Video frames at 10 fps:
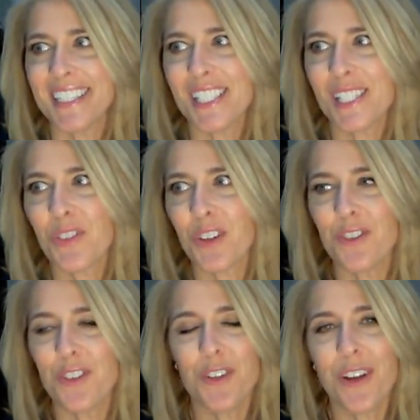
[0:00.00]
just for a
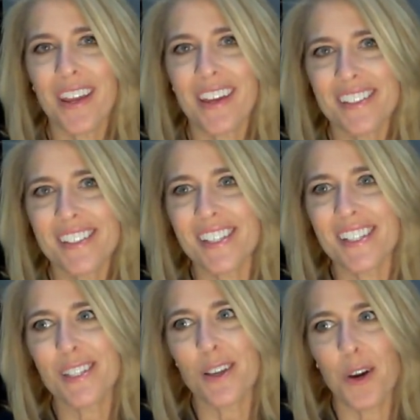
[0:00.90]
few days.
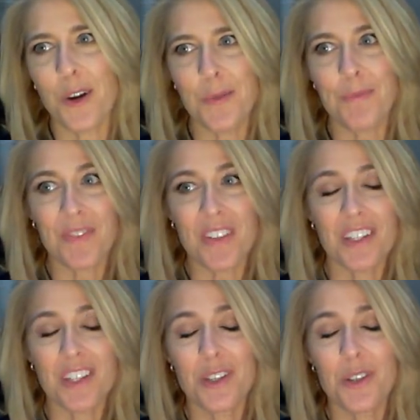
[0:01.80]
So
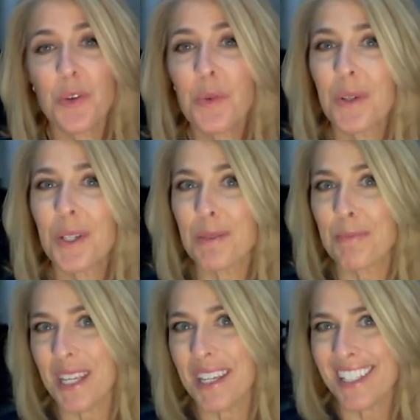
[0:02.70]
you will
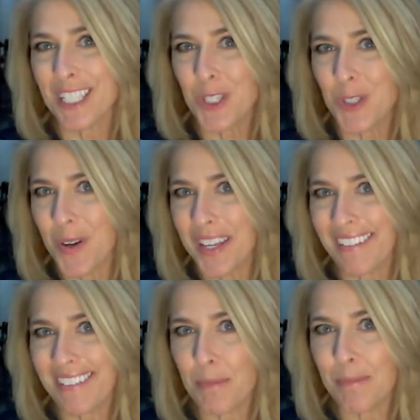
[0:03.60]
be
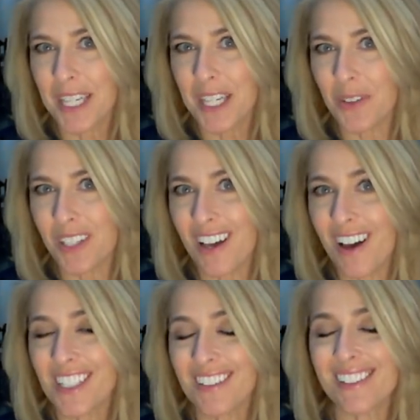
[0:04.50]
enjoying the
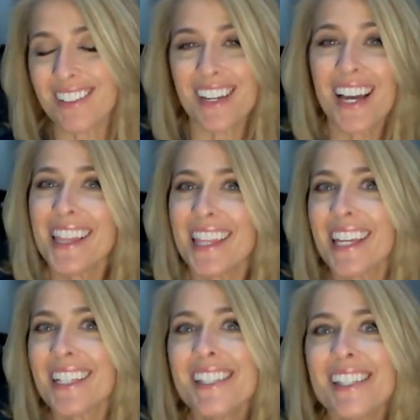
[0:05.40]
meteorological
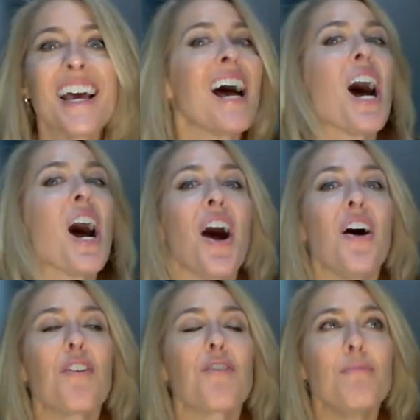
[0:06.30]
stylings
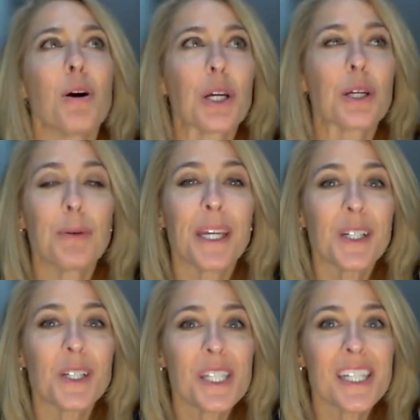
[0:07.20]
of Mark
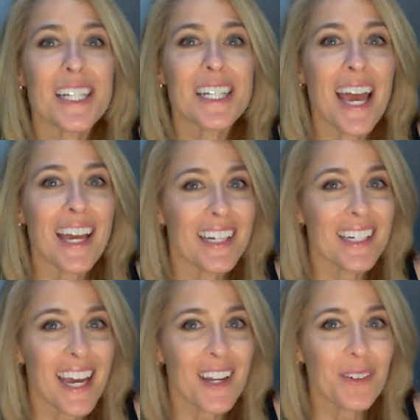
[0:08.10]
Peterson and
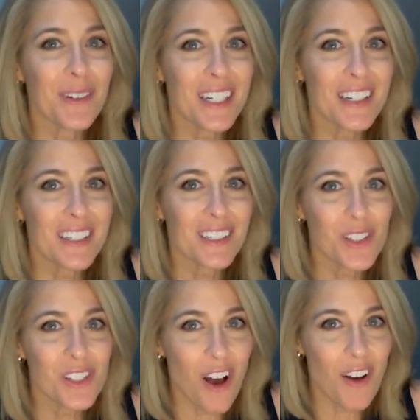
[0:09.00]
Katerina
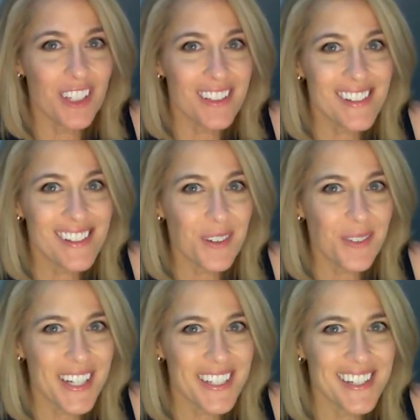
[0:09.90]
Chrysoffis the
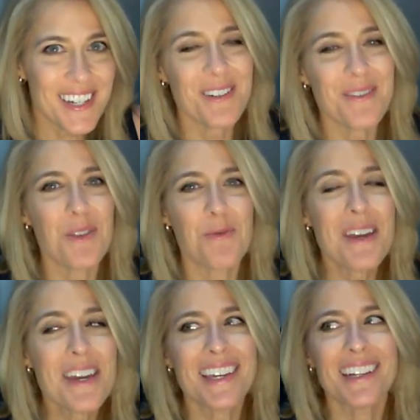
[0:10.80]
rest of the
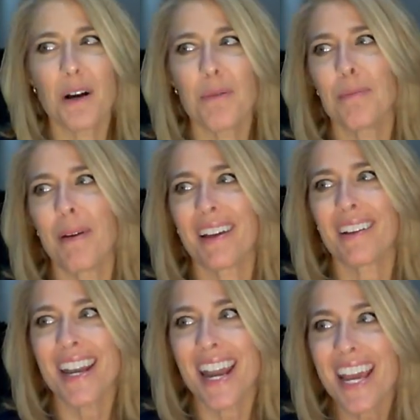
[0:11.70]
week, and I'll be back
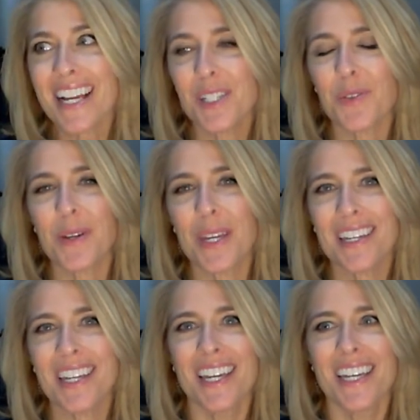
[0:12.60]
next week